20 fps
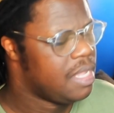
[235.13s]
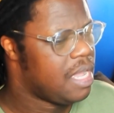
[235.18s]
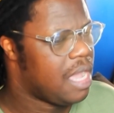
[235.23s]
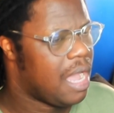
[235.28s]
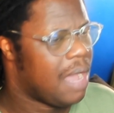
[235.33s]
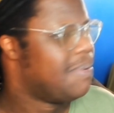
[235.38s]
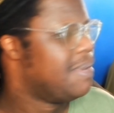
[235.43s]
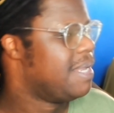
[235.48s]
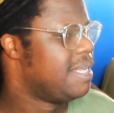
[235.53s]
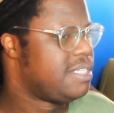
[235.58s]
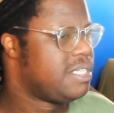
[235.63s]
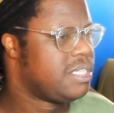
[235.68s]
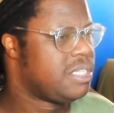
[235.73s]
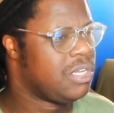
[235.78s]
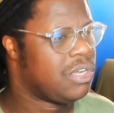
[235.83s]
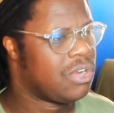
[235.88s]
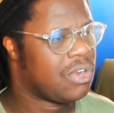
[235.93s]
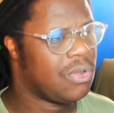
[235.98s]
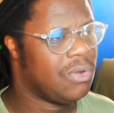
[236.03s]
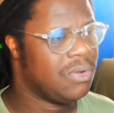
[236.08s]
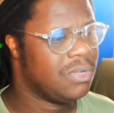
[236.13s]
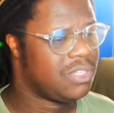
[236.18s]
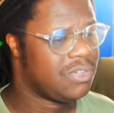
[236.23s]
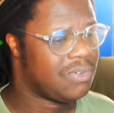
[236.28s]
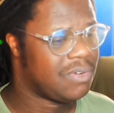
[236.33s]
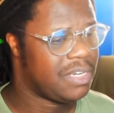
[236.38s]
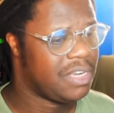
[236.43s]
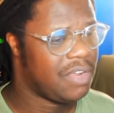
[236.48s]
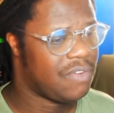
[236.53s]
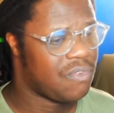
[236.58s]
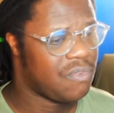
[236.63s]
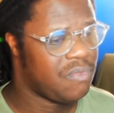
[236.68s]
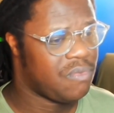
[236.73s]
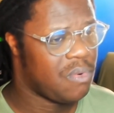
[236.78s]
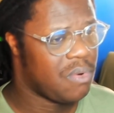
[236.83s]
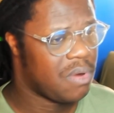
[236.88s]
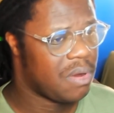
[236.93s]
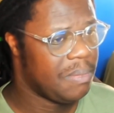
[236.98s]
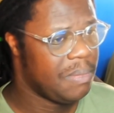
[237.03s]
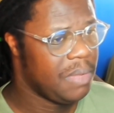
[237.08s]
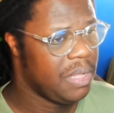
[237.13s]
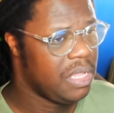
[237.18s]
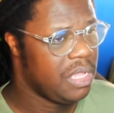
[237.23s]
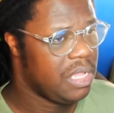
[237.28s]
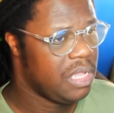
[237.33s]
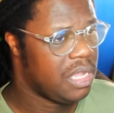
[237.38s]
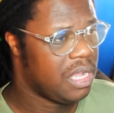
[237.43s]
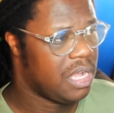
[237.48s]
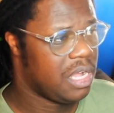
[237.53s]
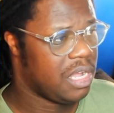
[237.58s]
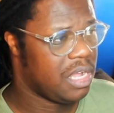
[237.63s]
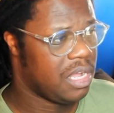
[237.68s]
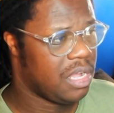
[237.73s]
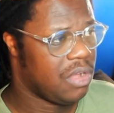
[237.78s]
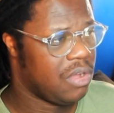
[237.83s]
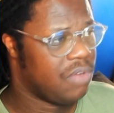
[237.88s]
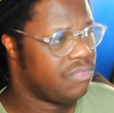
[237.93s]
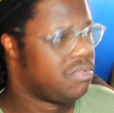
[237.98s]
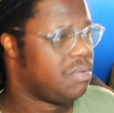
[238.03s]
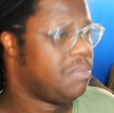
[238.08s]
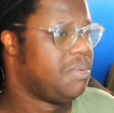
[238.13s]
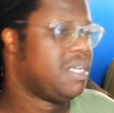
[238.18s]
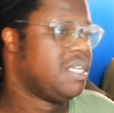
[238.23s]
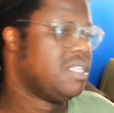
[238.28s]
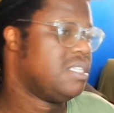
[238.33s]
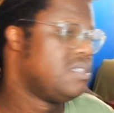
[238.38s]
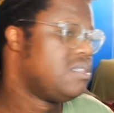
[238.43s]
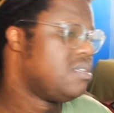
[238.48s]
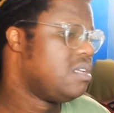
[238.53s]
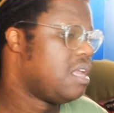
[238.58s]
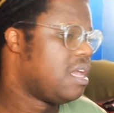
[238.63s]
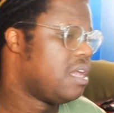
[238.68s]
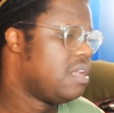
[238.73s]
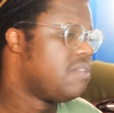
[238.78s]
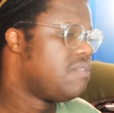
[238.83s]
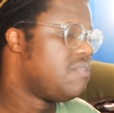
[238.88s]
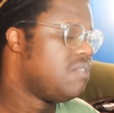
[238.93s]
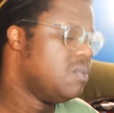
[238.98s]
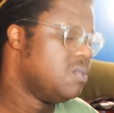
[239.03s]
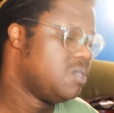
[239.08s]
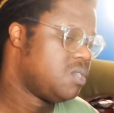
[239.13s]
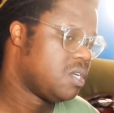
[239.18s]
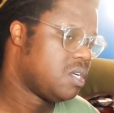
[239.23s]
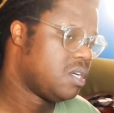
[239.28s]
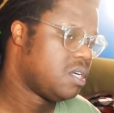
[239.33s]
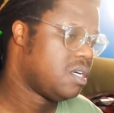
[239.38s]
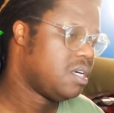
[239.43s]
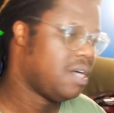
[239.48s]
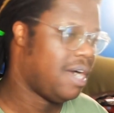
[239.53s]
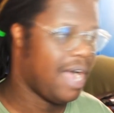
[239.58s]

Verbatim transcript: I would like to see her go into her devil form. Hopefully we get to see that in the future.